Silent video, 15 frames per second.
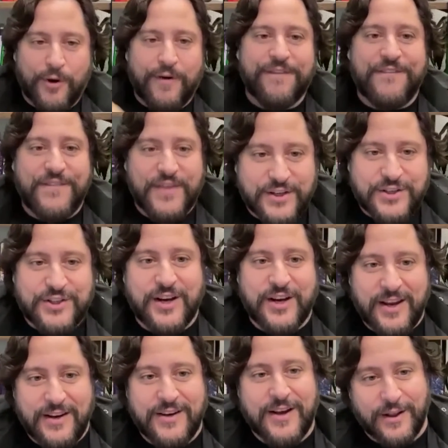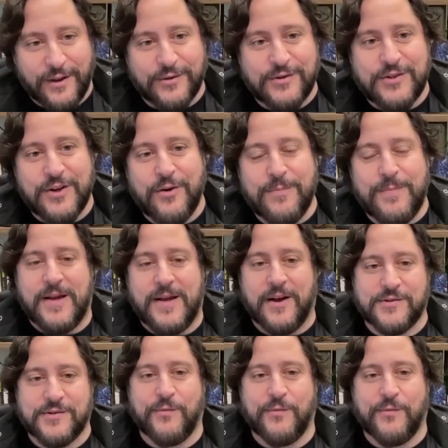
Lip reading: fish in Yellowstone because of